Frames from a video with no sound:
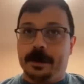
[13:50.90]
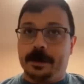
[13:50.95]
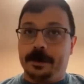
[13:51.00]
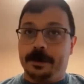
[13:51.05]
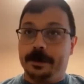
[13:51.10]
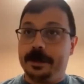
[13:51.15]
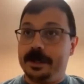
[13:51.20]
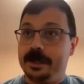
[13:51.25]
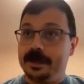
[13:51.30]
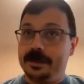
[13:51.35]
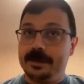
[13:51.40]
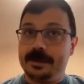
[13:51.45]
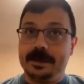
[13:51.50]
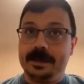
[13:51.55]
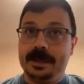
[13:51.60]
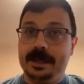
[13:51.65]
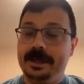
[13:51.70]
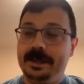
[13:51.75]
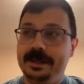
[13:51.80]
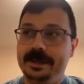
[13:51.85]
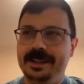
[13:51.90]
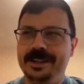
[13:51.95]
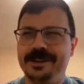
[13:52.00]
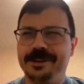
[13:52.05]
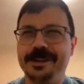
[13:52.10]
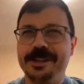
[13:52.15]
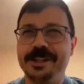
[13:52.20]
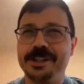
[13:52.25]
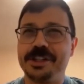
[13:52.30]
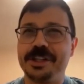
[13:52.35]
Morales hope is
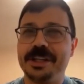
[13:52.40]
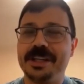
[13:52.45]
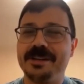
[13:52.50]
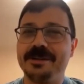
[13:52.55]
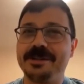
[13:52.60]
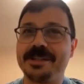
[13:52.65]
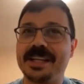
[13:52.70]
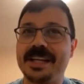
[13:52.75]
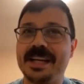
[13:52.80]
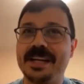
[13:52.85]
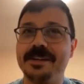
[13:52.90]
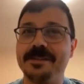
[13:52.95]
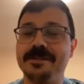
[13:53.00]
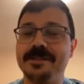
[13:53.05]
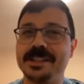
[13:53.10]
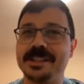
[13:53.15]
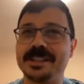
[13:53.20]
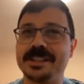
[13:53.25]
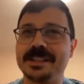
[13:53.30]
heard by city